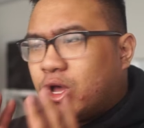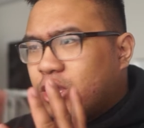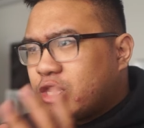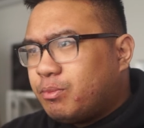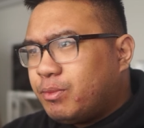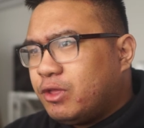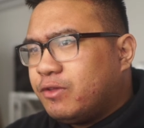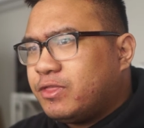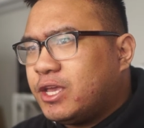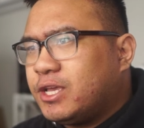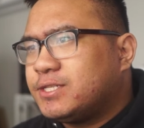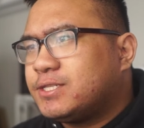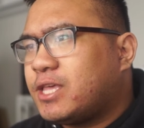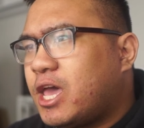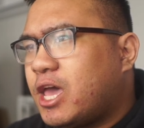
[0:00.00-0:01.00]
A couple of
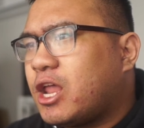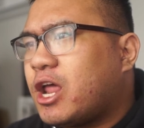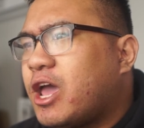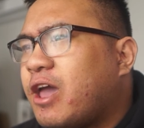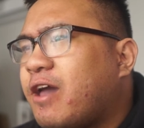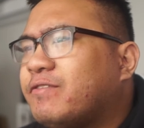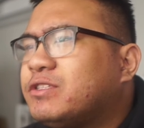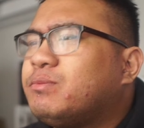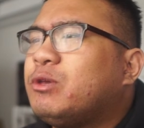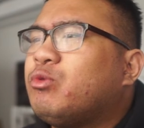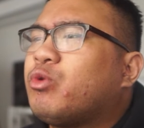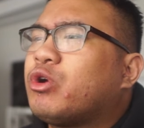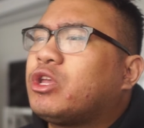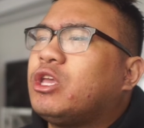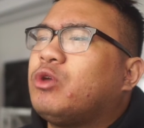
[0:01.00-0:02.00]
things that I have to be
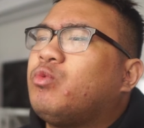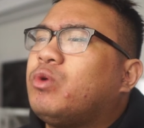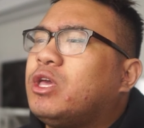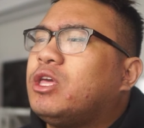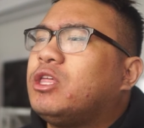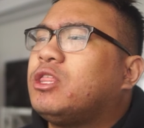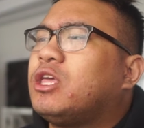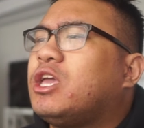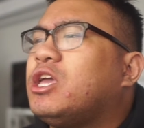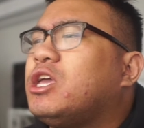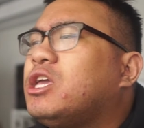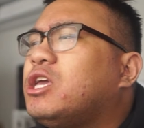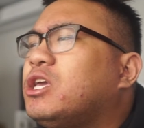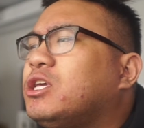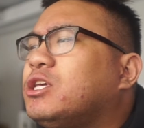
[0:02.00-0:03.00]
working with
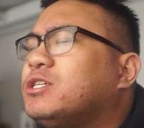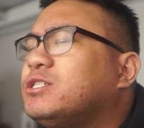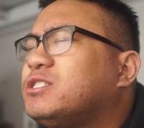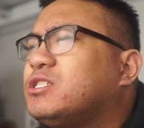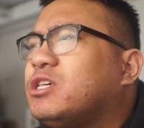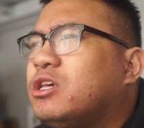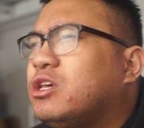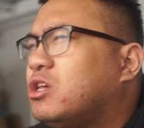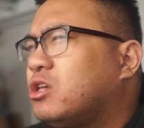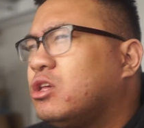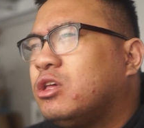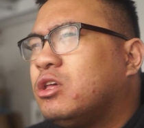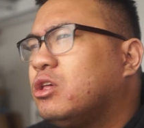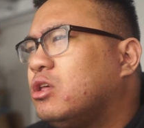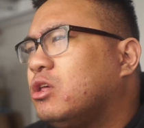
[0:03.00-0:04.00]
is
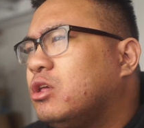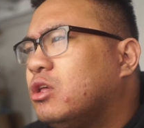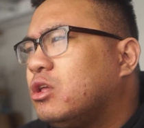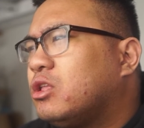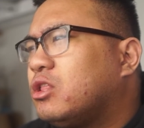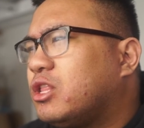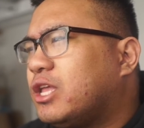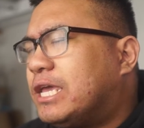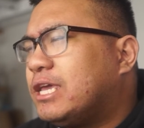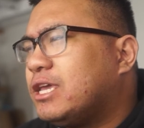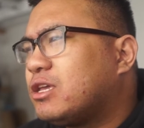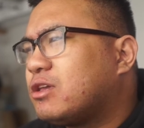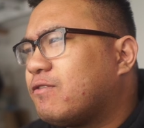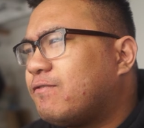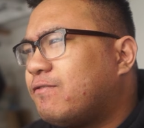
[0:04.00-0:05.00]

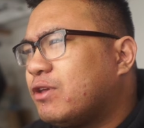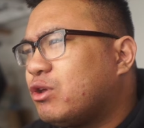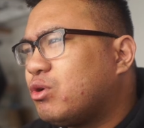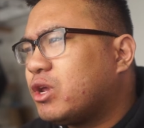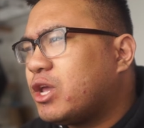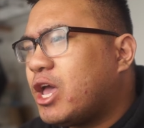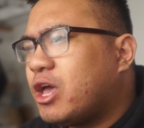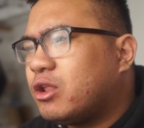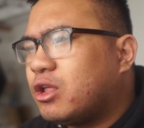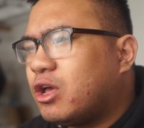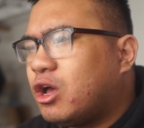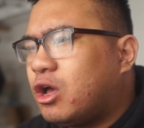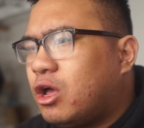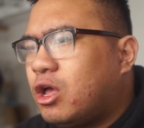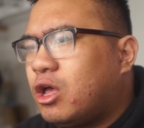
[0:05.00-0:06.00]
like figuring out
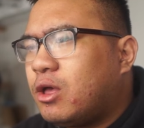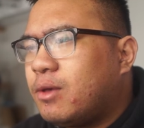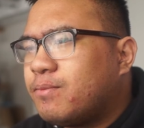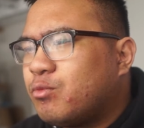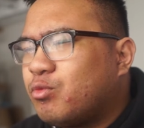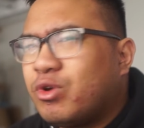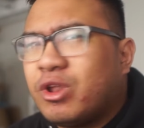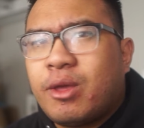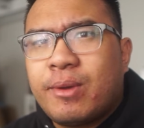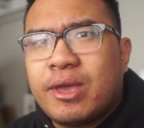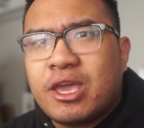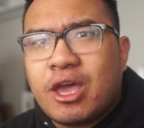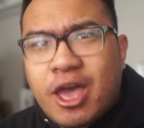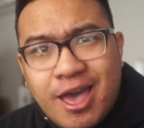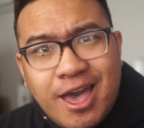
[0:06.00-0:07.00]
what am
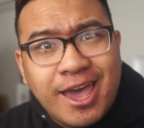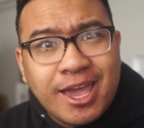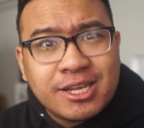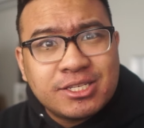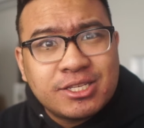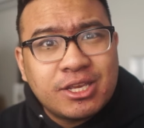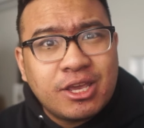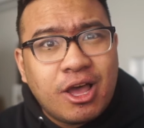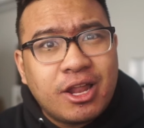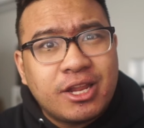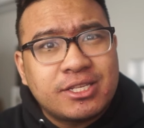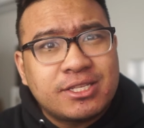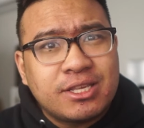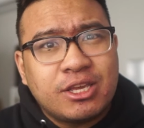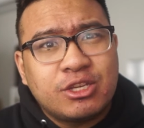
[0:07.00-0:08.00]
I actually
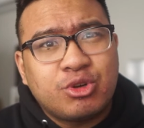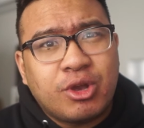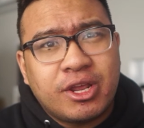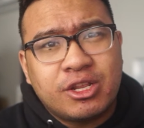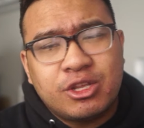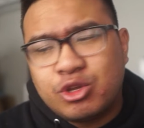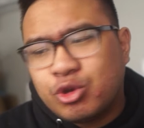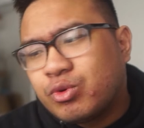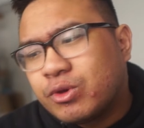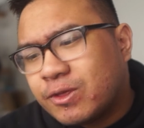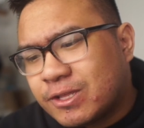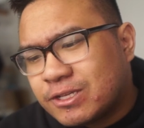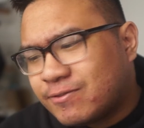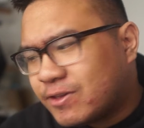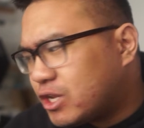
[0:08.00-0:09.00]
honestly trying to do with
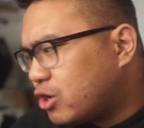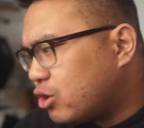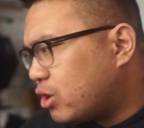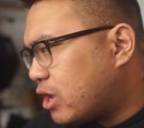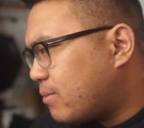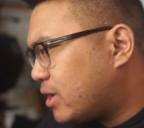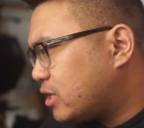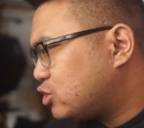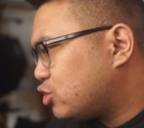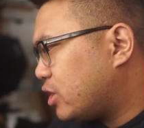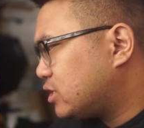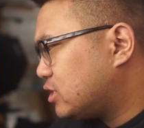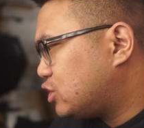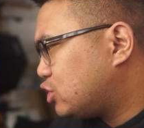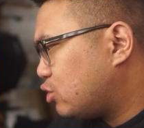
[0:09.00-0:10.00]
this video. Am I
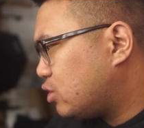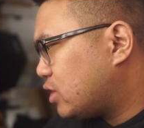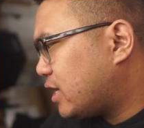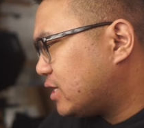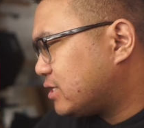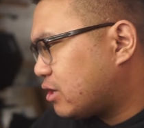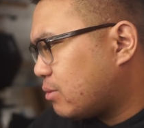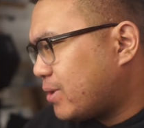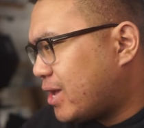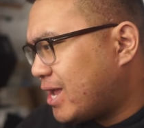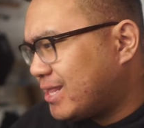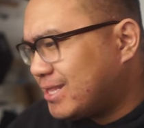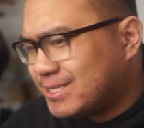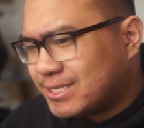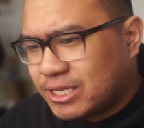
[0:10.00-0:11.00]
trying to show you guys like a
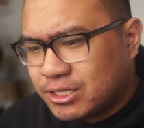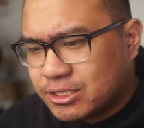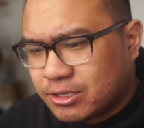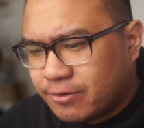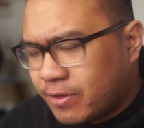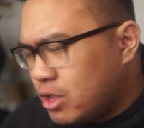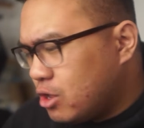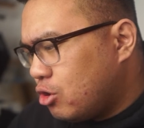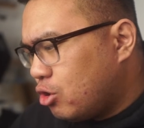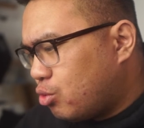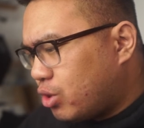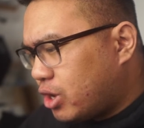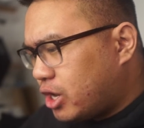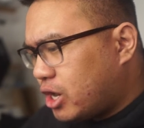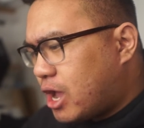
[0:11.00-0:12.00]
behind the scenes of
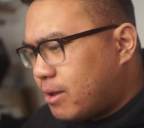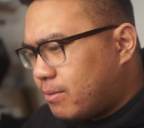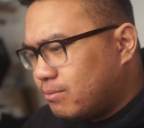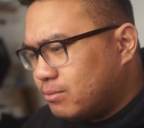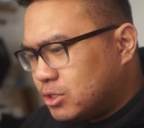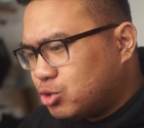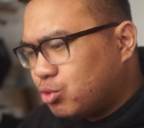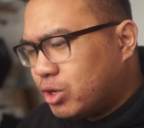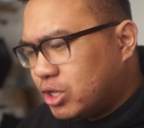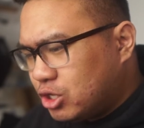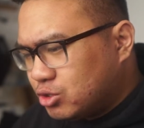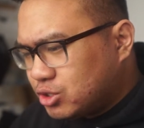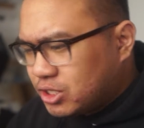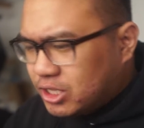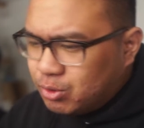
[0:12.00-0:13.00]
what I'm doing
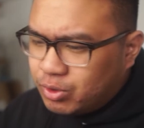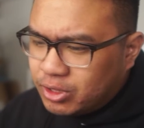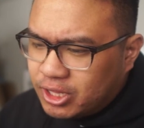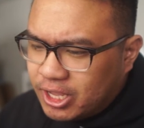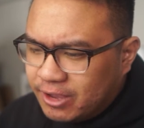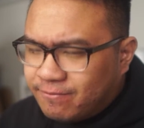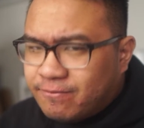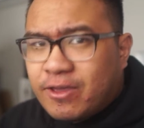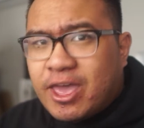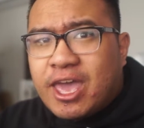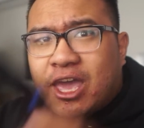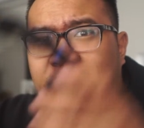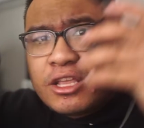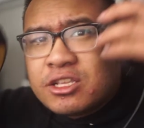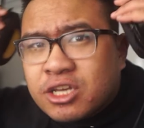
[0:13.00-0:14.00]
usually with life,
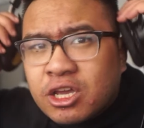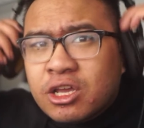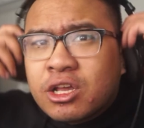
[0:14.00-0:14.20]
and